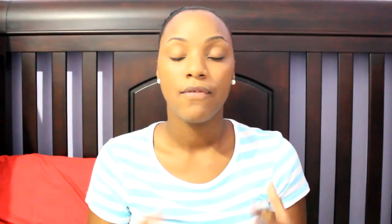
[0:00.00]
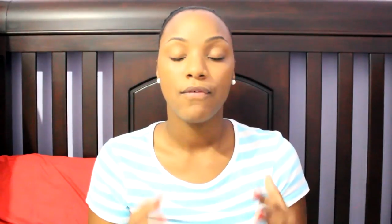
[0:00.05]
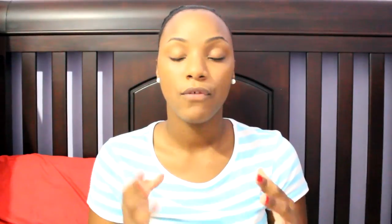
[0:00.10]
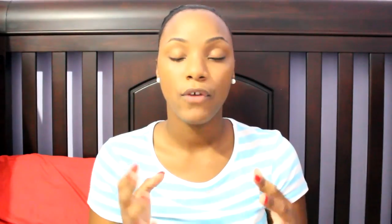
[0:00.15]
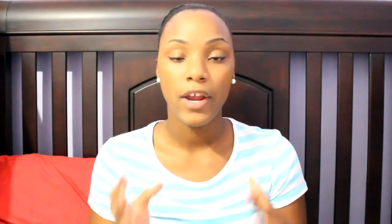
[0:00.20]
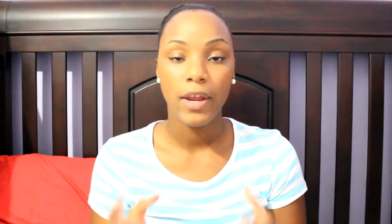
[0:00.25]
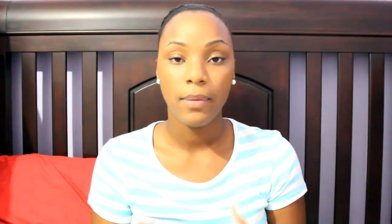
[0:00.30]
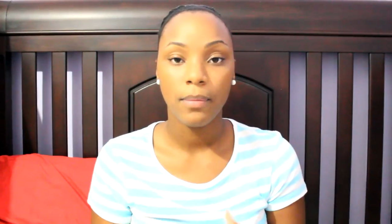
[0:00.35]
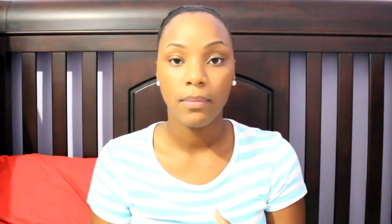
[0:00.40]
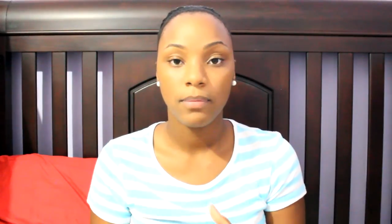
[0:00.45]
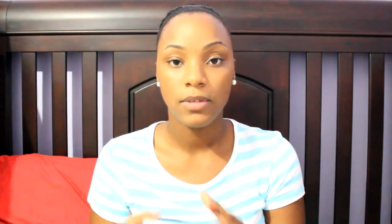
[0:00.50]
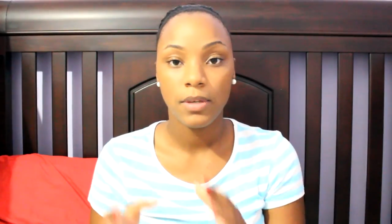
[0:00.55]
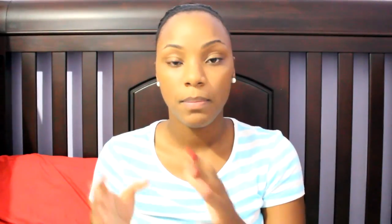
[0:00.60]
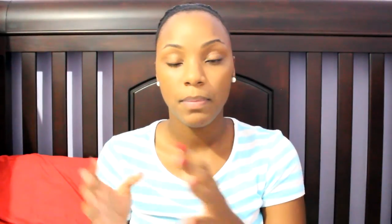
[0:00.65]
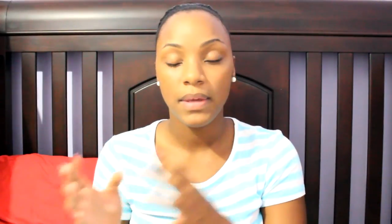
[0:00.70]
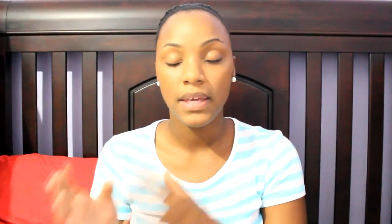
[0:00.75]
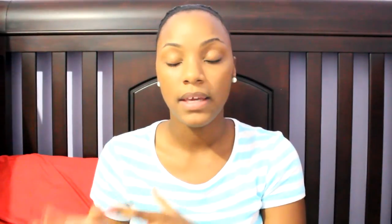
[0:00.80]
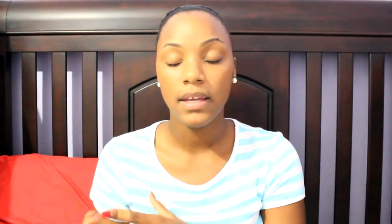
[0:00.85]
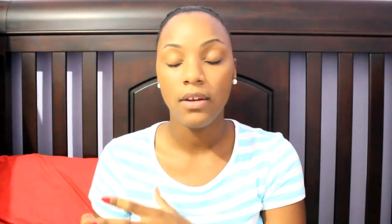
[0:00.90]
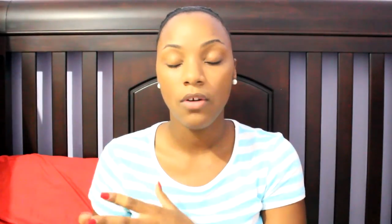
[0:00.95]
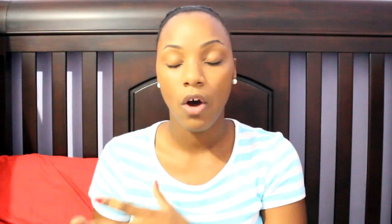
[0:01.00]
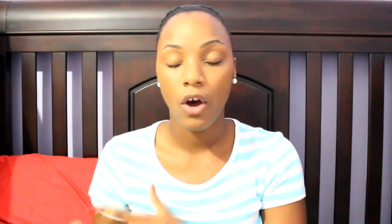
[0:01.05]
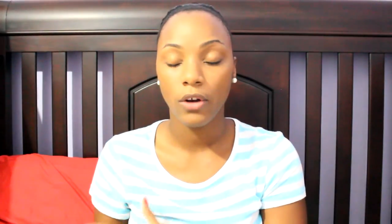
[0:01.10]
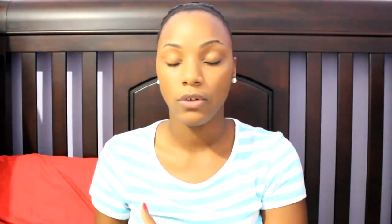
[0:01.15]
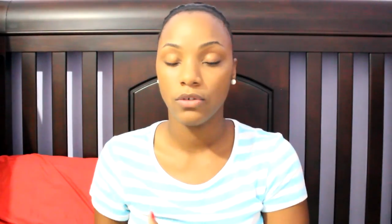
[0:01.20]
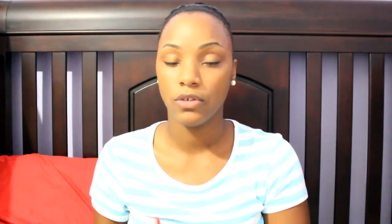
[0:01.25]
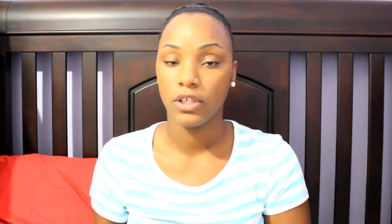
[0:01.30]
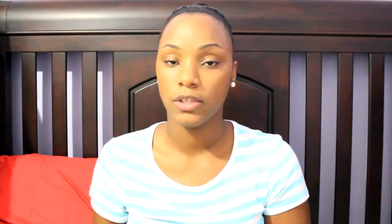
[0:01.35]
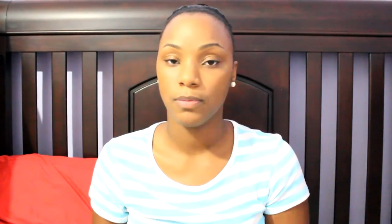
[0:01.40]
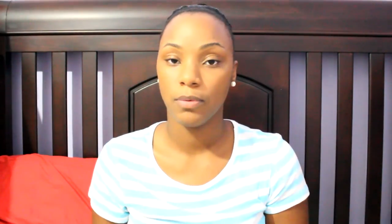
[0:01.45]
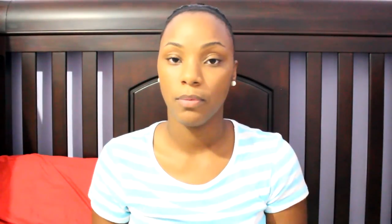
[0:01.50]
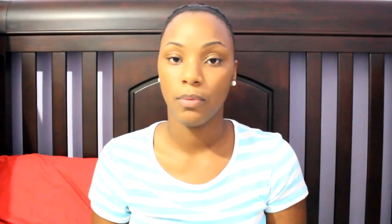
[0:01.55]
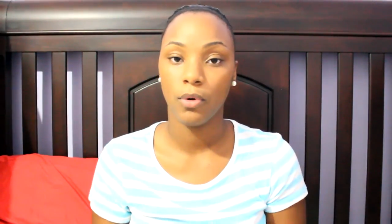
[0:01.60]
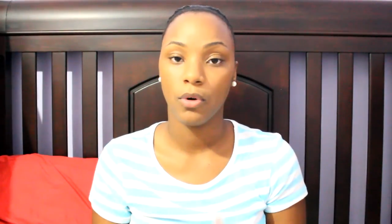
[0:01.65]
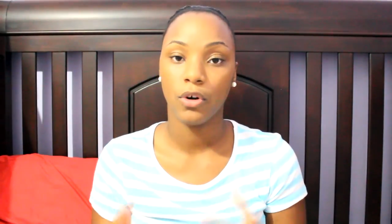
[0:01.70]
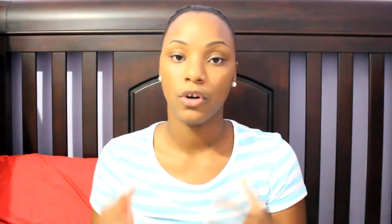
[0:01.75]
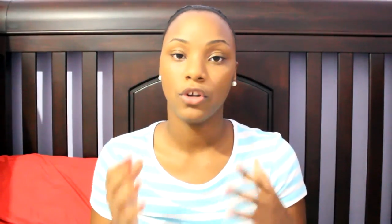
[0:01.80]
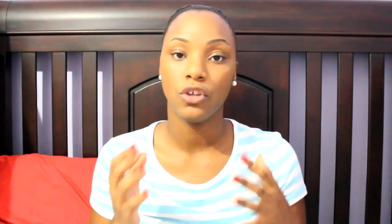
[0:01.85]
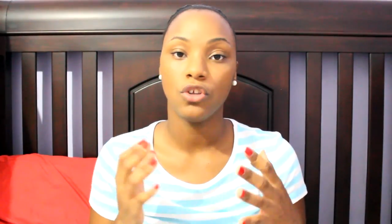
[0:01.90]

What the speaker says: To be an auto transport broker,